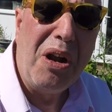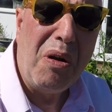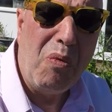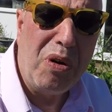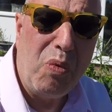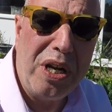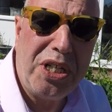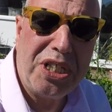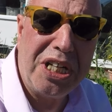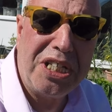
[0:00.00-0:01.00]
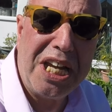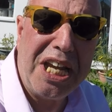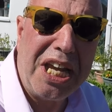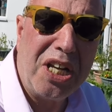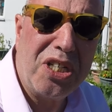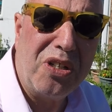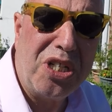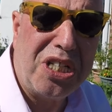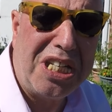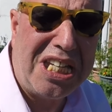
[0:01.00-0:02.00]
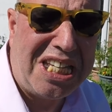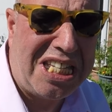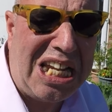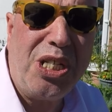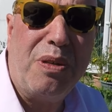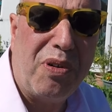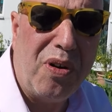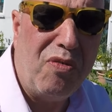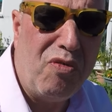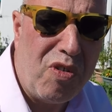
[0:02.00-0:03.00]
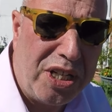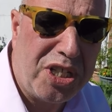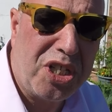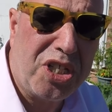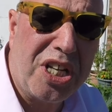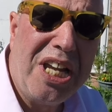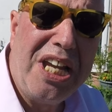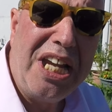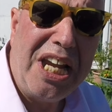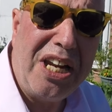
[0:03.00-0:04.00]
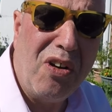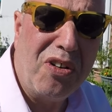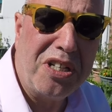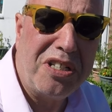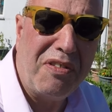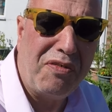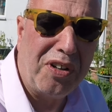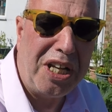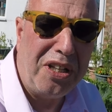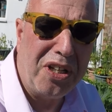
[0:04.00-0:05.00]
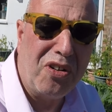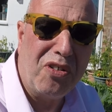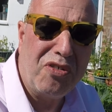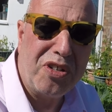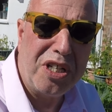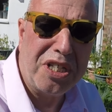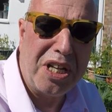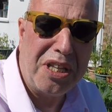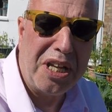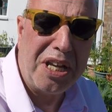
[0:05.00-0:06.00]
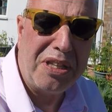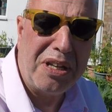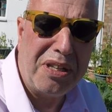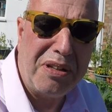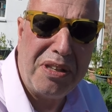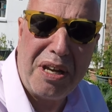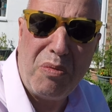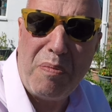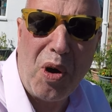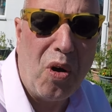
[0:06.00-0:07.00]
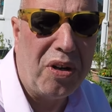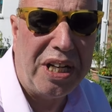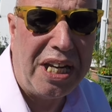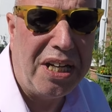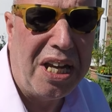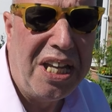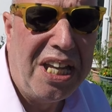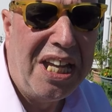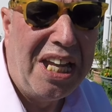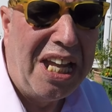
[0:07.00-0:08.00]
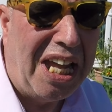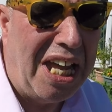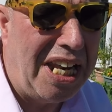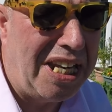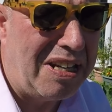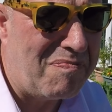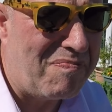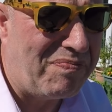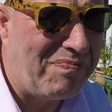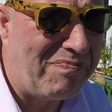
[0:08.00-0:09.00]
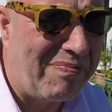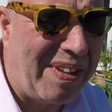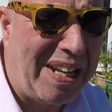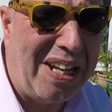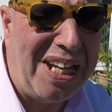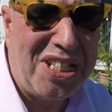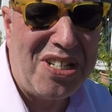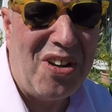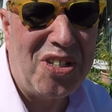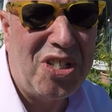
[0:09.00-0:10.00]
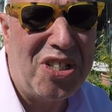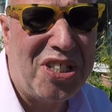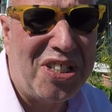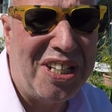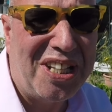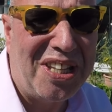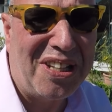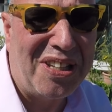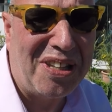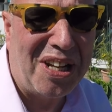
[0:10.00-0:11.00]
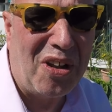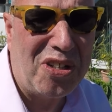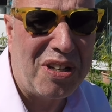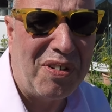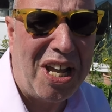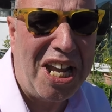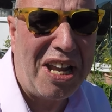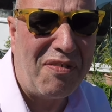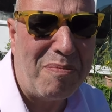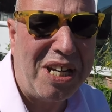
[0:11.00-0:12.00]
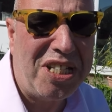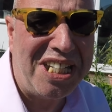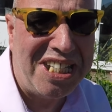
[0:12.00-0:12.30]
would wish to take such desperate risks in order to flee the countries that they were born in. And it's not just the loss of life. I mean,